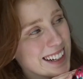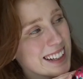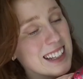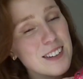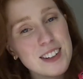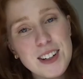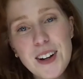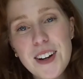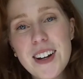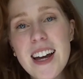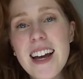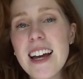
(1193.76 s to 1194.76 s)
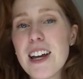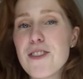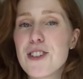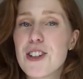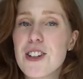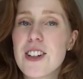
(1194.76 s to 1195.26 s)
Let me know
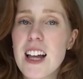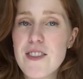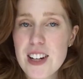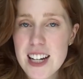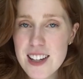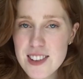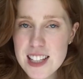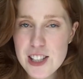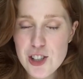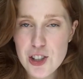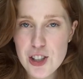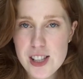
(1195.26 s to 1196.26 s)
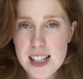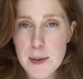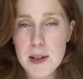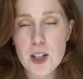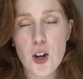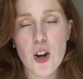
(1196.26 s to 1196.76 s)
if you love any of these shoes. Let
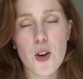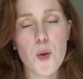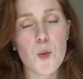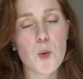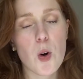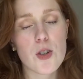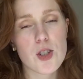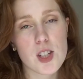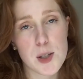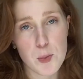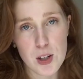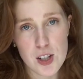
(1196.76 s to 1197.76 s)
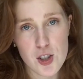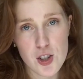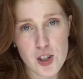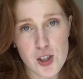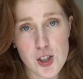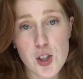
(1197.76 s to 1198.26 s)
me know what spring
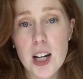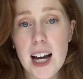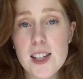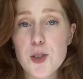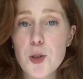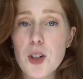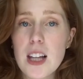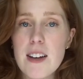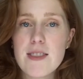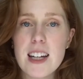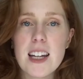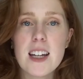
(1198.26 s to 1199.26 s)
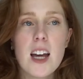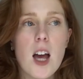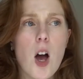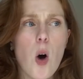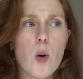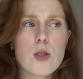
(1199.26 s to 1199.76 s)
shoes you guys are all loving.
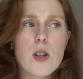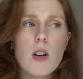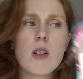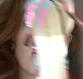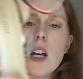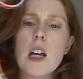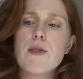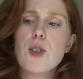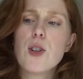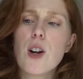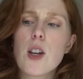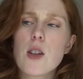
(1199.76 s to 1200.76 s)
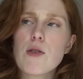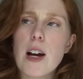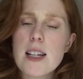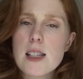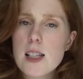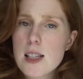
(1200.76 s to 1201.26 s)
Also, if you go to the
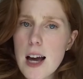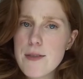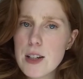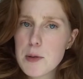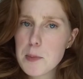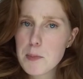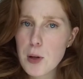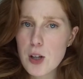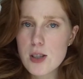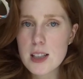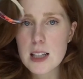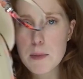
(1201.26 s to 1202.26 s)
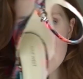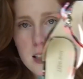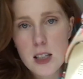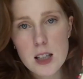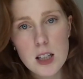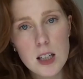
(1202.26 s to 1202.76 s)
races, I've never personally been
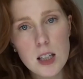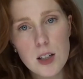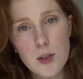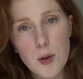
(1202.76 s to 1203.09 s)
to the